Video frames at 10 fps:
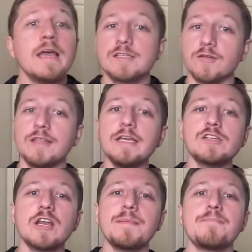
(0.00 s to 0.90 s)
So these
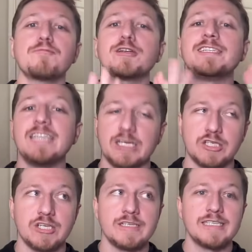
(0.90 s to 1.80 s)
are going to be
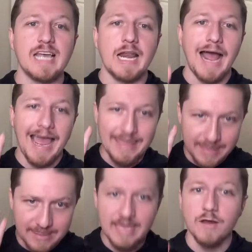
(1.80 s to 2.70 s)
predictions that I
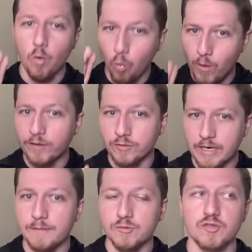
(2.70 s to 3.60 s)
think will
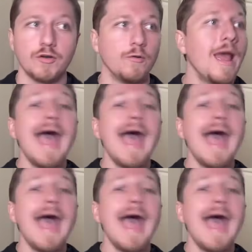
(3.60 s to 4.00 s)
come true.